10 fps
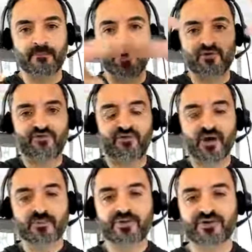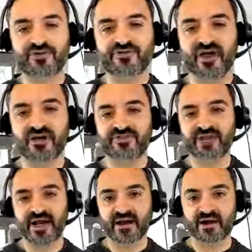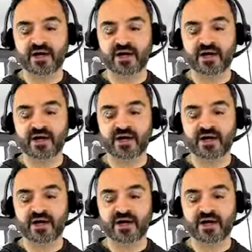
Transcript: poof produced out of thin air.